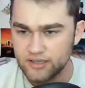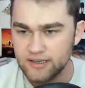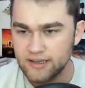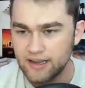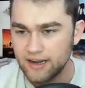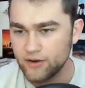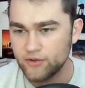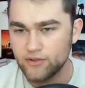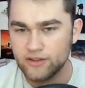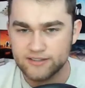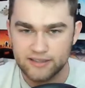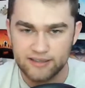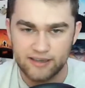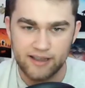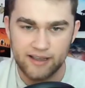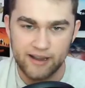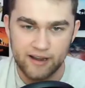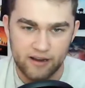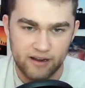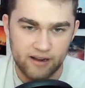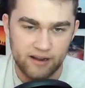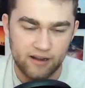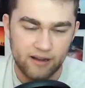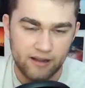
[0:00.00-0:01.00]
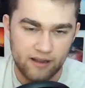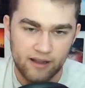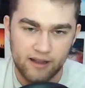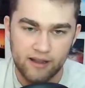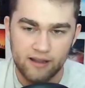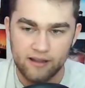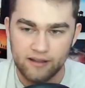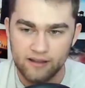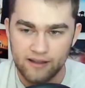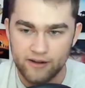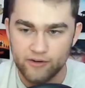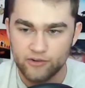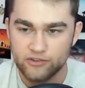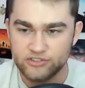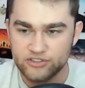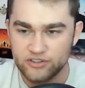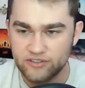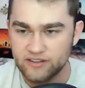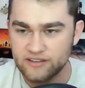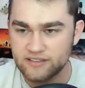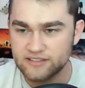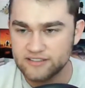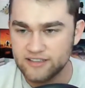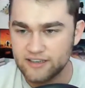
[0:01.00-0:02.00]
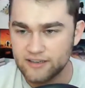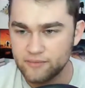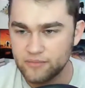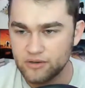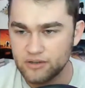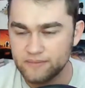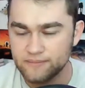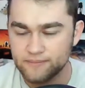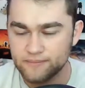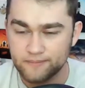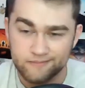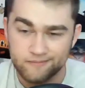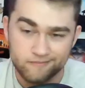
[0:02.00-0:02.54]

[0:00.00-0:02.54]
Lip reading: I know that's like a heresy thing to say, but